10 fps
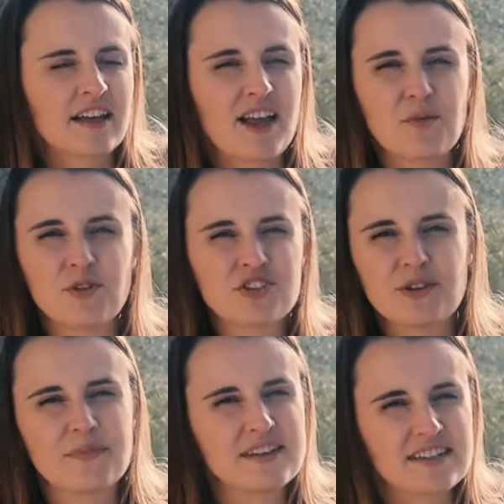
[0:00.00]
And we'll
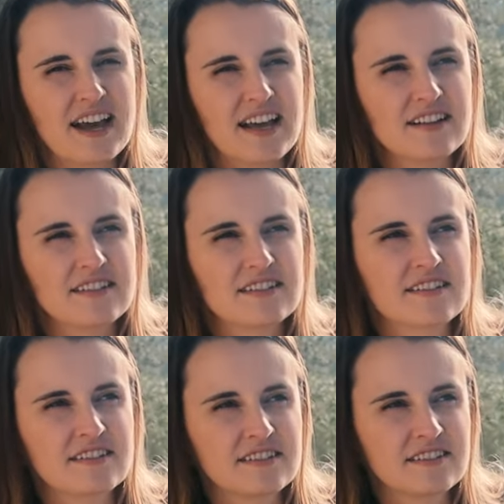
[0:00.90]
jump into that
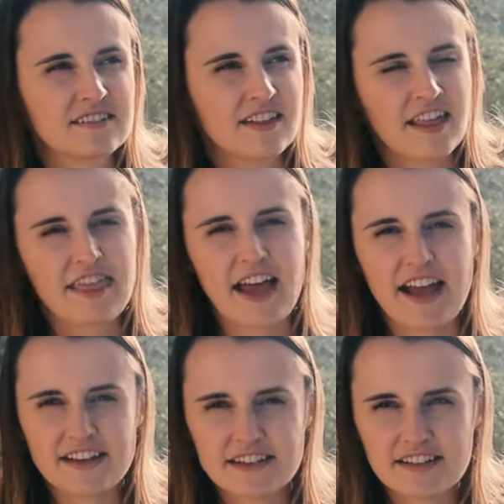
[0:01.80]

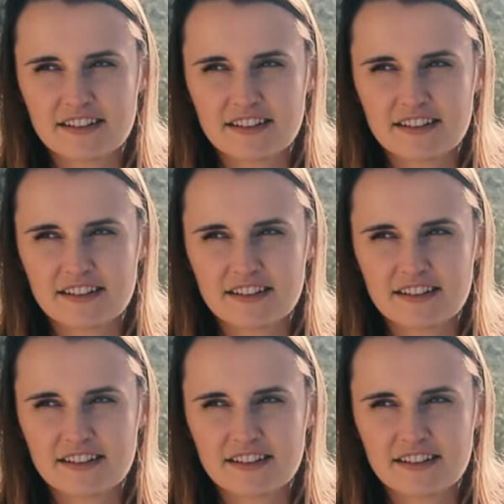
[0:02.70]
that